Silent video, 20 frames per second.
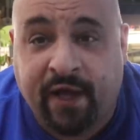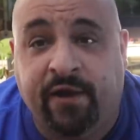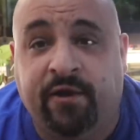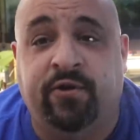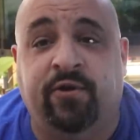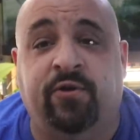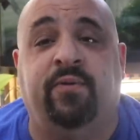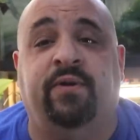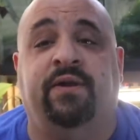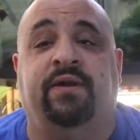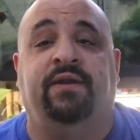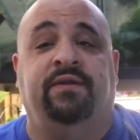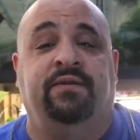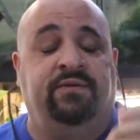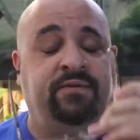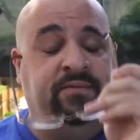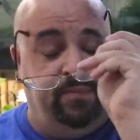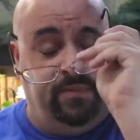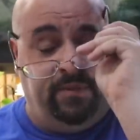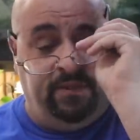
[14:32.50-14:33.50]
don't know what
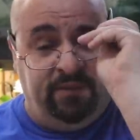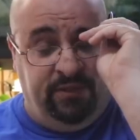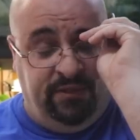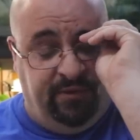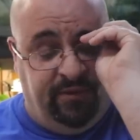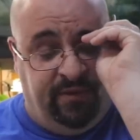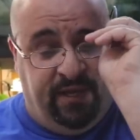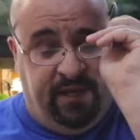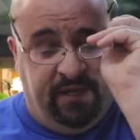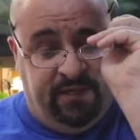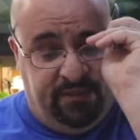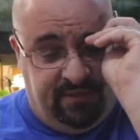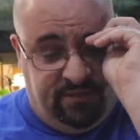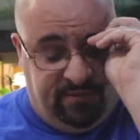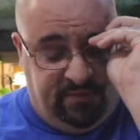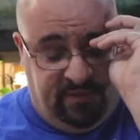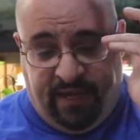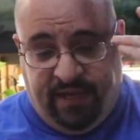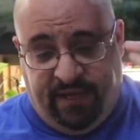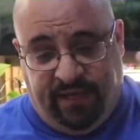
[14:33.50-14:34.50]
what you
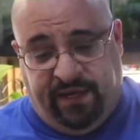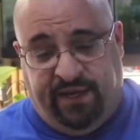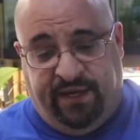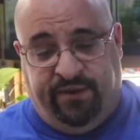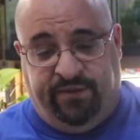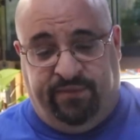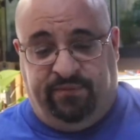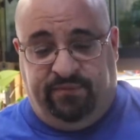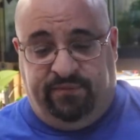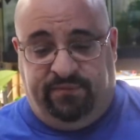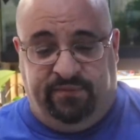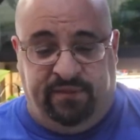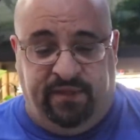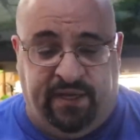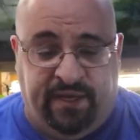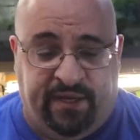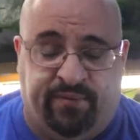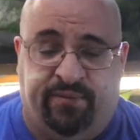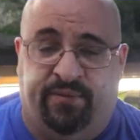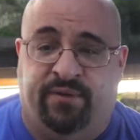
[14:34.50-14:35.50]
guys. I I don't
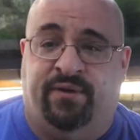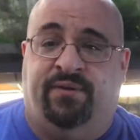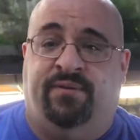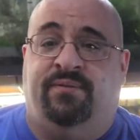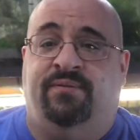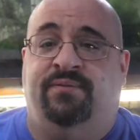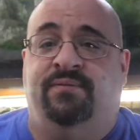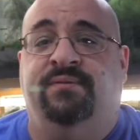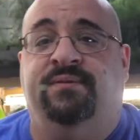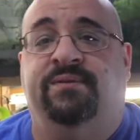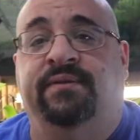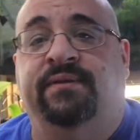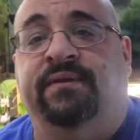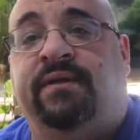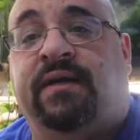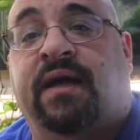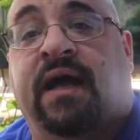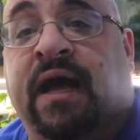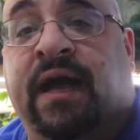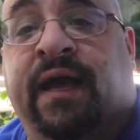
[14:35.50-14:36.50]
I don't know.
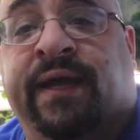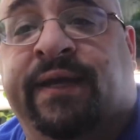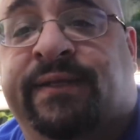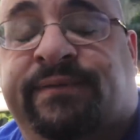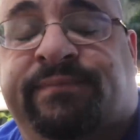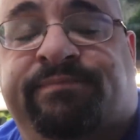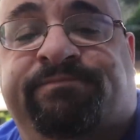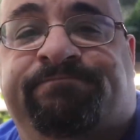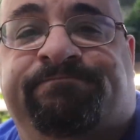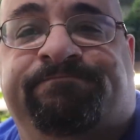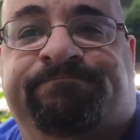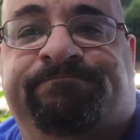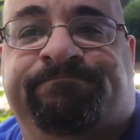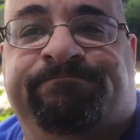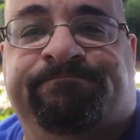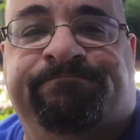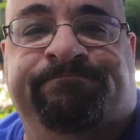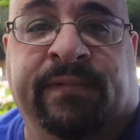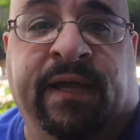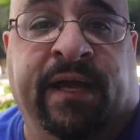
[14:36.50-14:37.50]
I
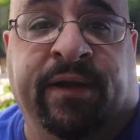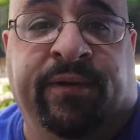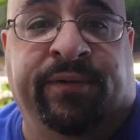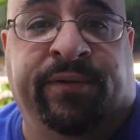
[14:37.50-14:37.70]
I